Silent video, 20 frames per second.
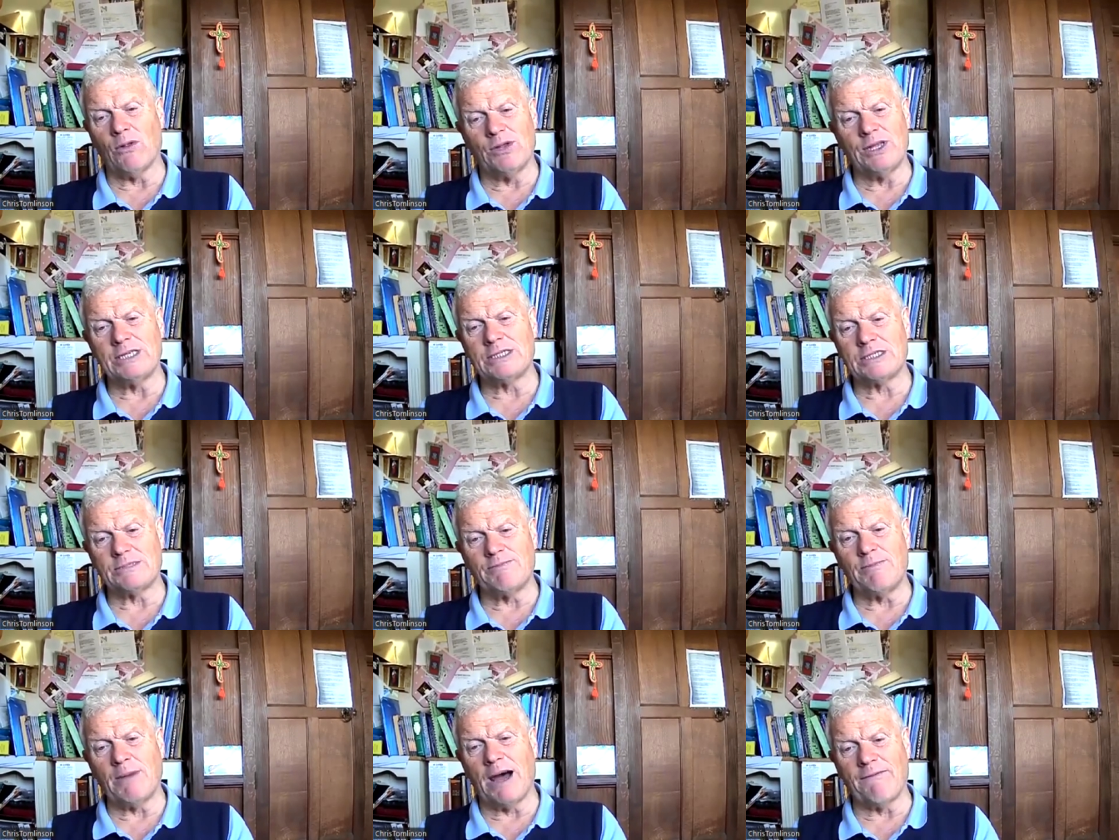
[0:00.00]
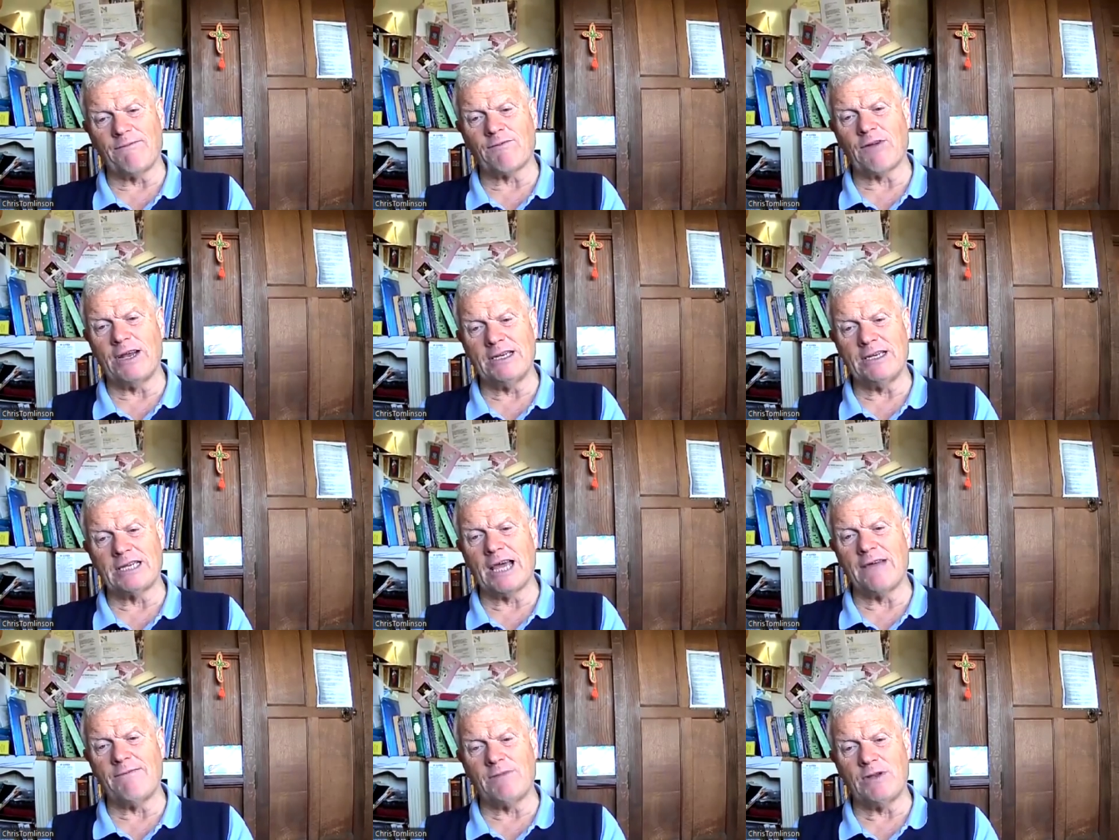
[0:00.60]
This my
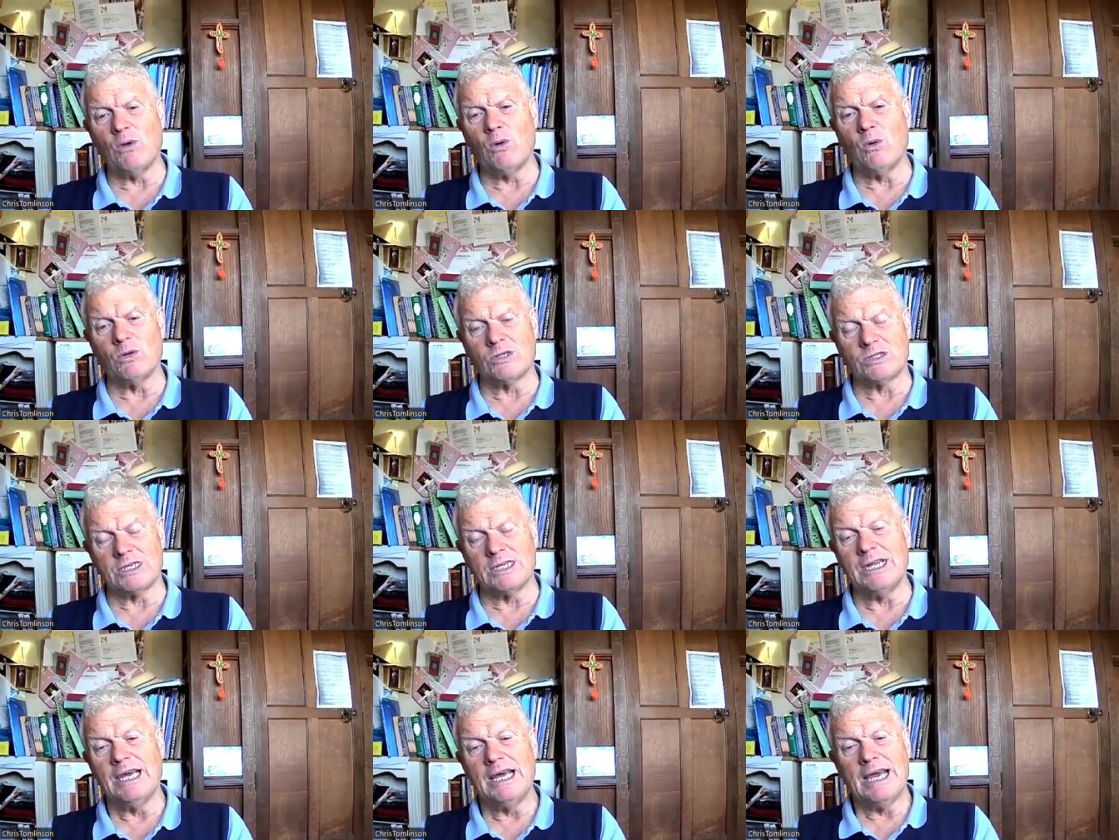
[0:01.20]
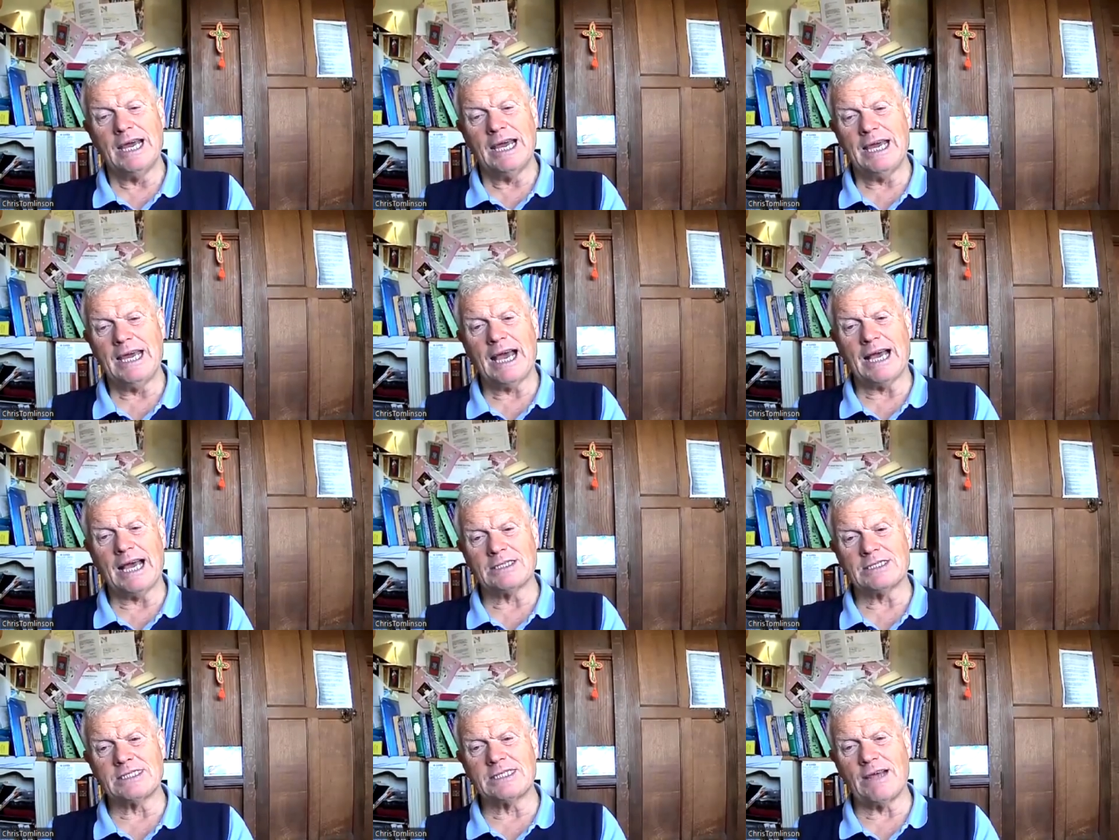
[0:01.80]
friend David Norton. He
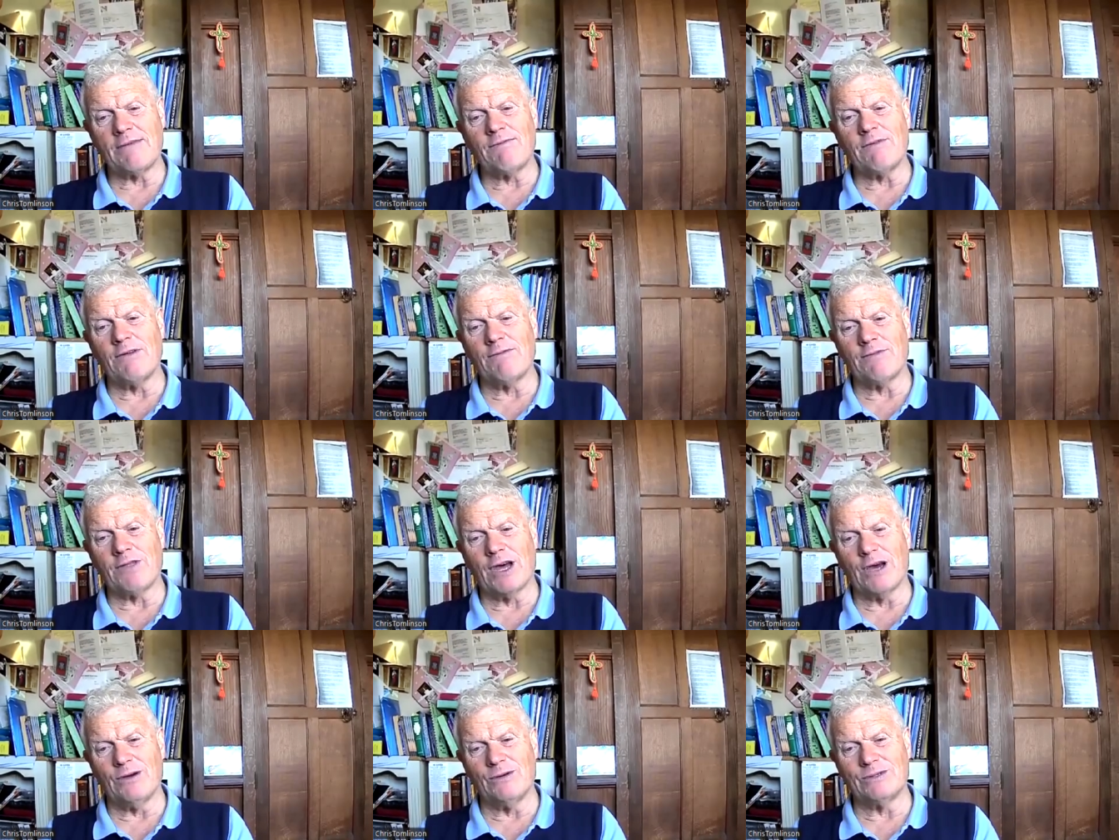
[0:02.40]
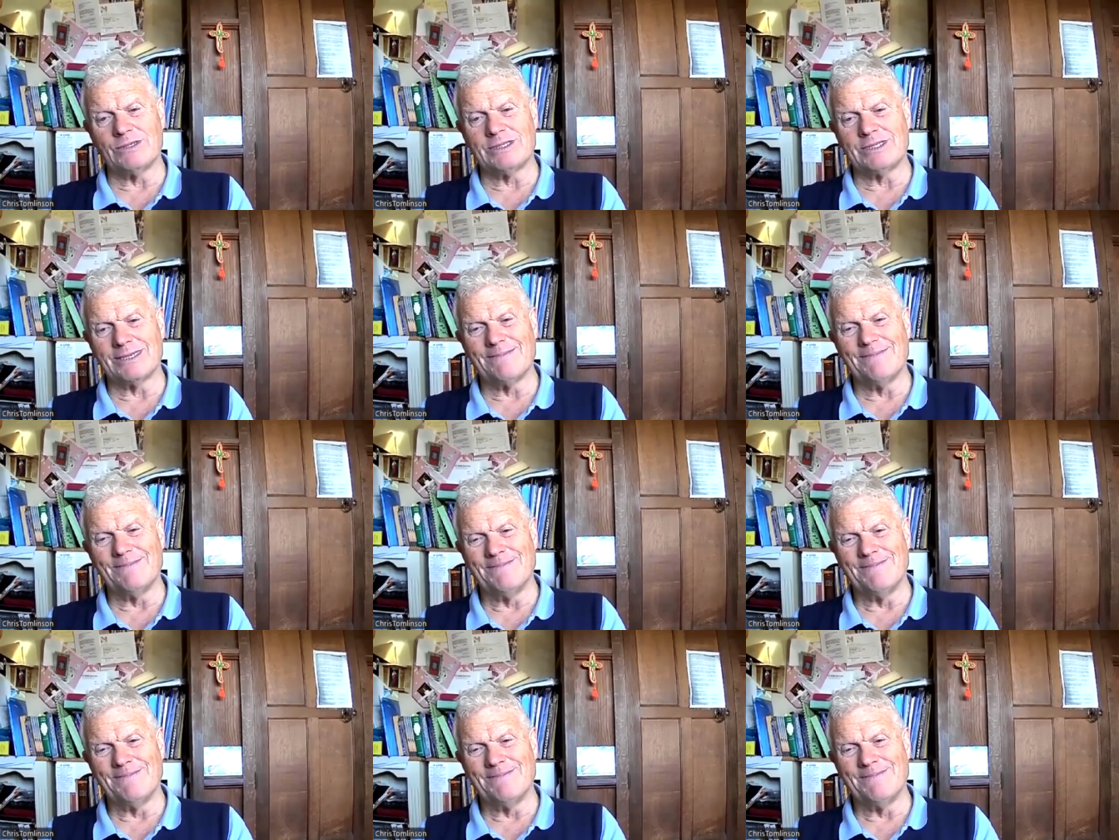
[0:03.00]
has several of those.